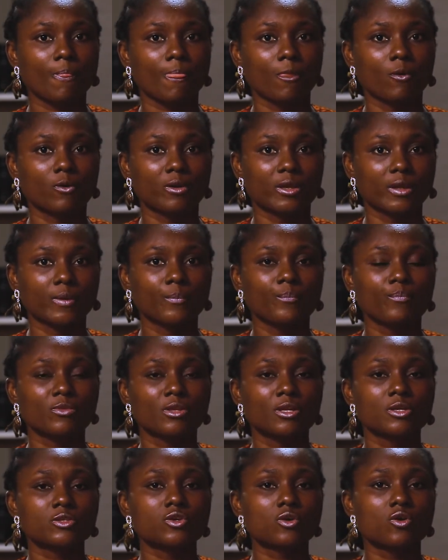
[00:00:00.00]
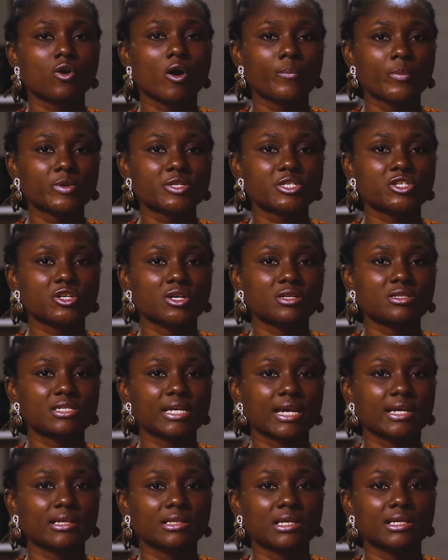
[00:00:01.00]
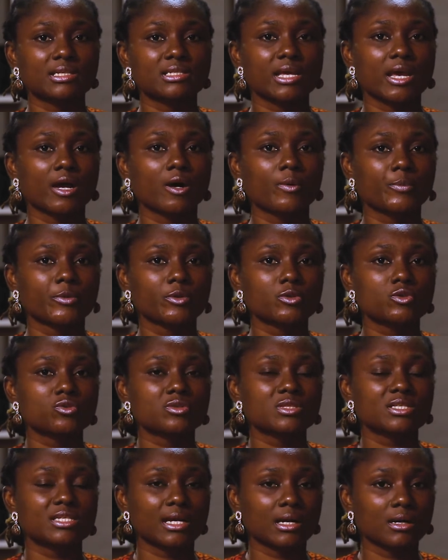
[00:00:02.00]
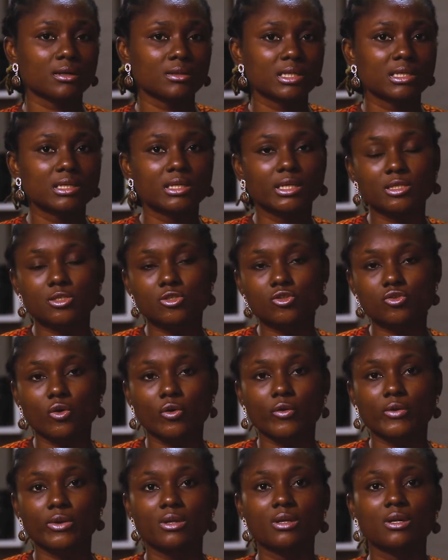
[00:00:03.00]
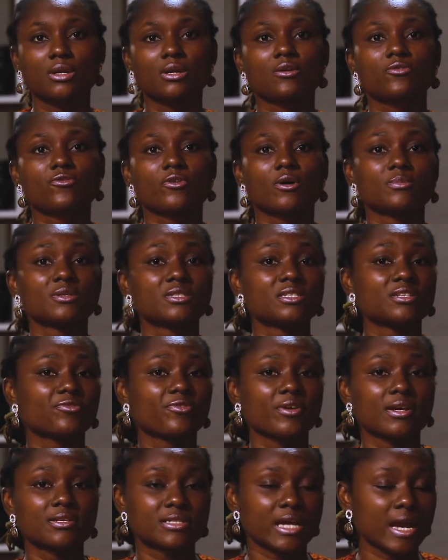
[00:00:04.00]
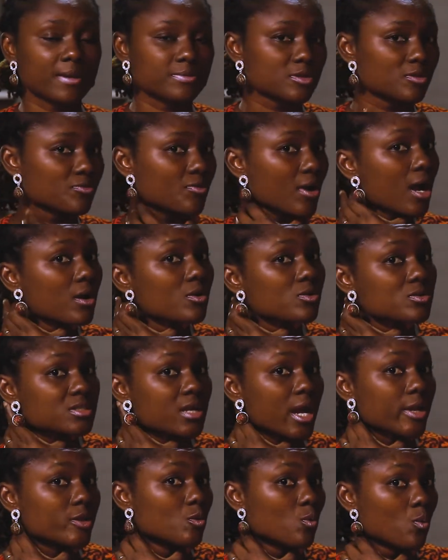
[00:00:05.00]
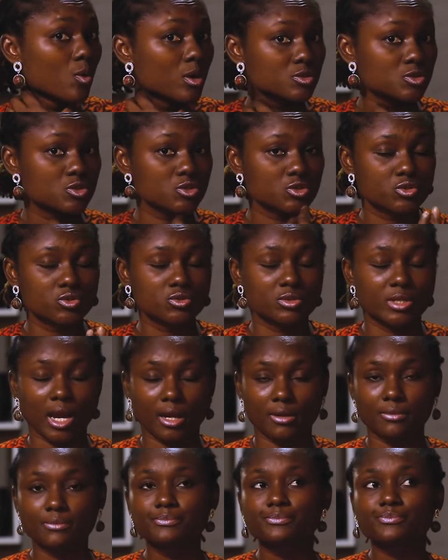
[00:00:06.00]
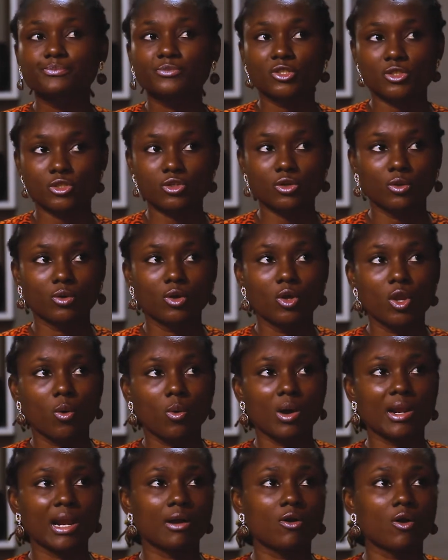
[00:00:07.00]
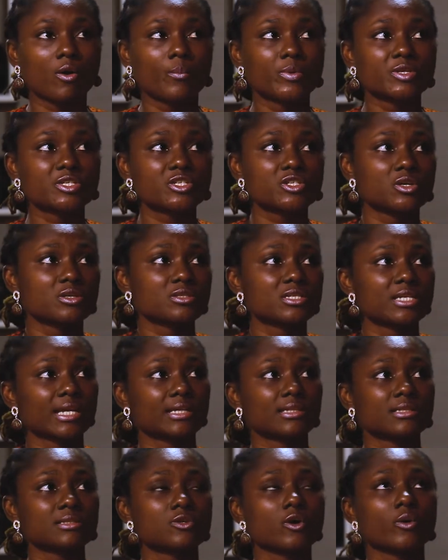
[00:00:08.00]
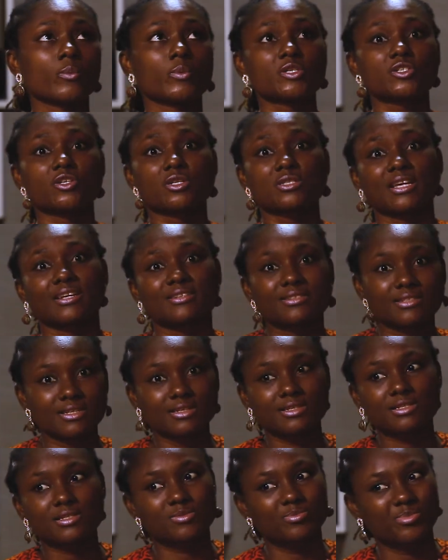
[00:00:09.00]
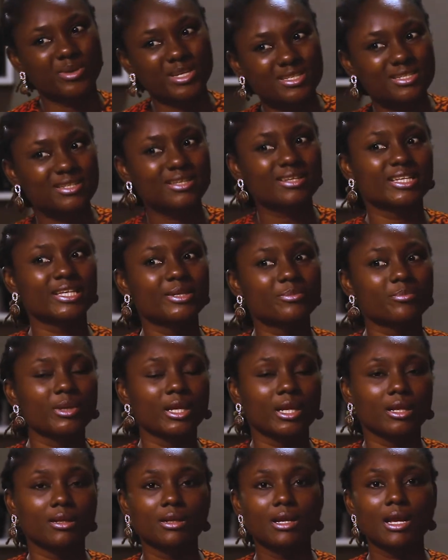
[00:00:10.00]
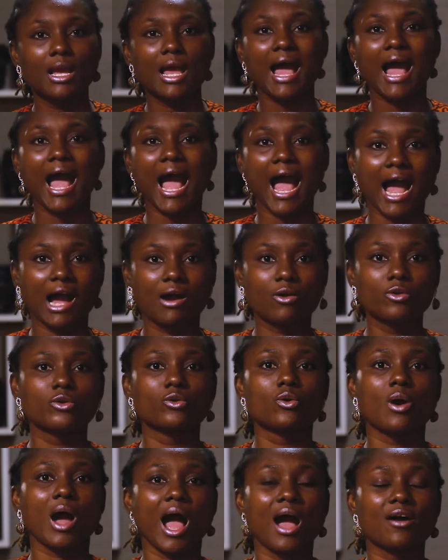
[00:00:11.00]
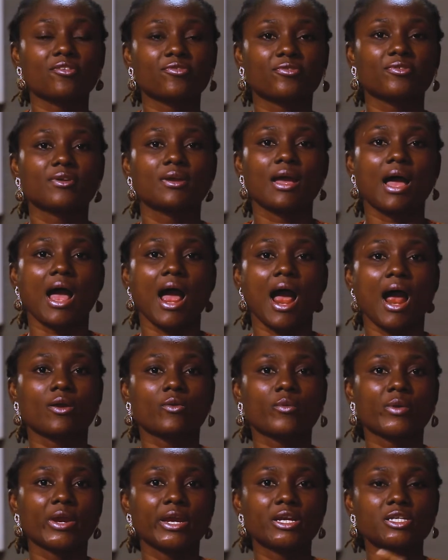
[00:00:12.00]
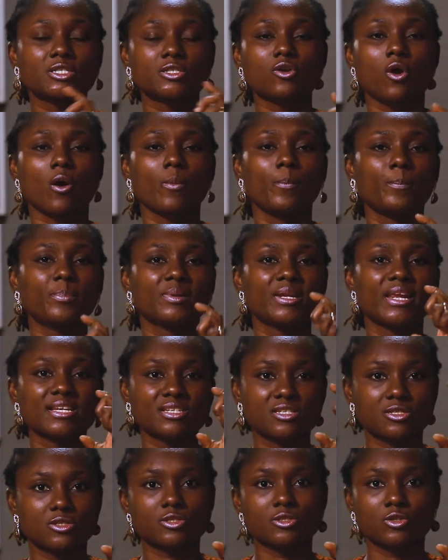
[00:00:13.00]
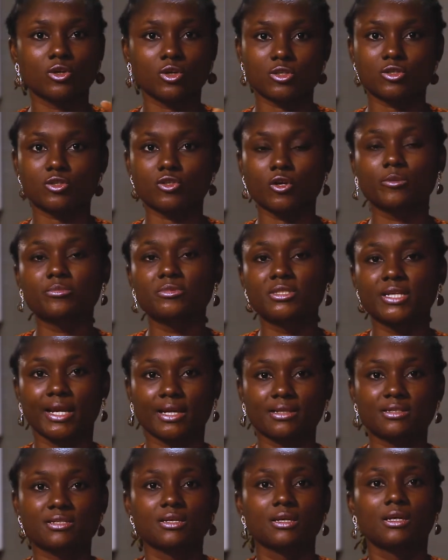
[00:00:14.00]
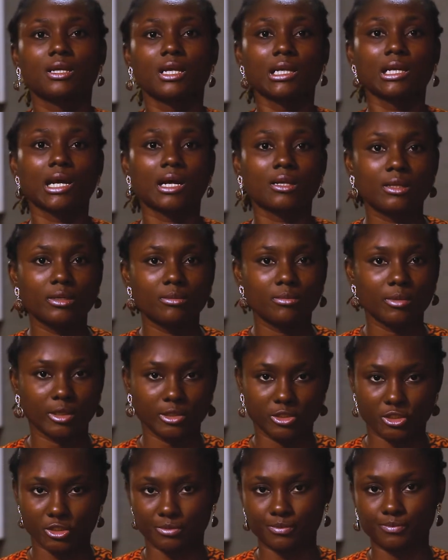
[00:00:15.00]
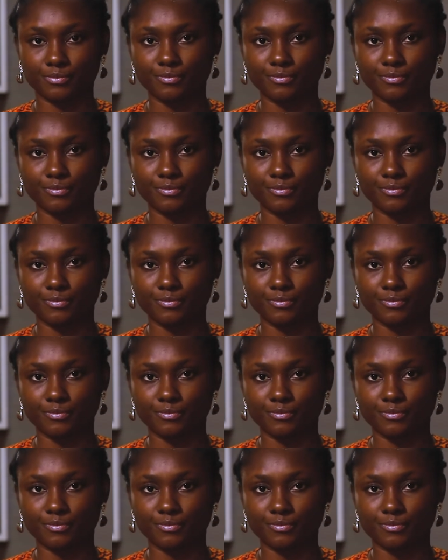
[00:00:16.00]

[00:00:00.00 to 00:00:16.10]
Okay? So composition techniques help you to tell a story from the different types of angles that you want to do that. So what are composition techniques? Composition techniques basically mean how you have arranged or placed your subject in an image.